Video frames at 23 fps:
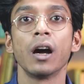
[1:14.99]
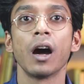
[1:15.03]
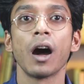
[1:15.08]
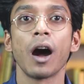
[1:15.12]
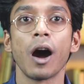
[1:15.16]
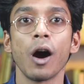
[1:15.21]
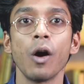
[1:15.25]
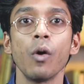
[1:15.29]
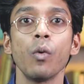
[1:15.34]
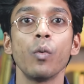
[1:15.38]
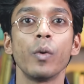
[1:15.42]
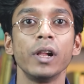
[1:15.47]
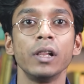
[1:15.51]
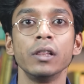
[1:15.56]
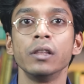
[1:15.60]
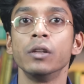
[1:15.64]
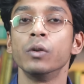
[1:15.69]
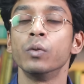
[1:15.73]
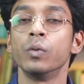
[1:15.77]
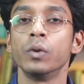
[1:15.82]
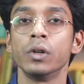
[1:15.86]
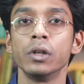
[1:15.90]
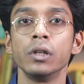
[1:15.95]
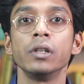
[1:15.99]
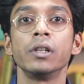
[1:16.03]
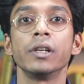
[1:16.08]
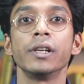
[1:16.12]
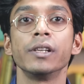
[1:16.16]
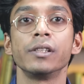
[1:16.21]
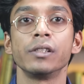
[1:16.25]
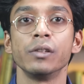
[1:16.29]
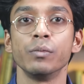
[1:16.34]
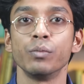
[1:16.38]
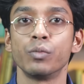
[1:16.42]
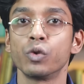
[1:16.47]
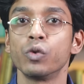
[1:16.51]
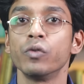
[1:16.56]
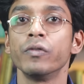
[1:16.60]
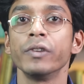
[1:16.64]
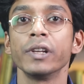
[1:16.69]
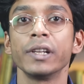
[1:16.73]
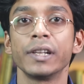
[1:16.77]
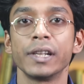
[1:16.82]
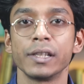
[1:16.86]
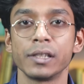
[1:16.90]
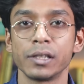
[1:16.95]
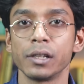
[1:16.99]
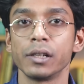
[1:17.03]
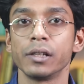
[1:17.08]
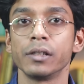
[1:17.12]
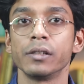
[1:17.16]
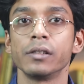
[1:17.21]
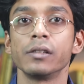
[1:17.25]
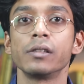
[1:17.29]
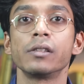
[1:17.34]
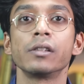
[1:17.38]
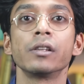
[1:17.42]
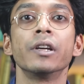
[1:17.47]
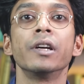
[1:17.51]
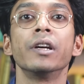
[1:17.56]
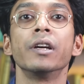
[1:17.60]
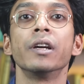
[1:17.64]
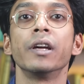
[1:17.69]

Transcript: how well the world is improving resilience,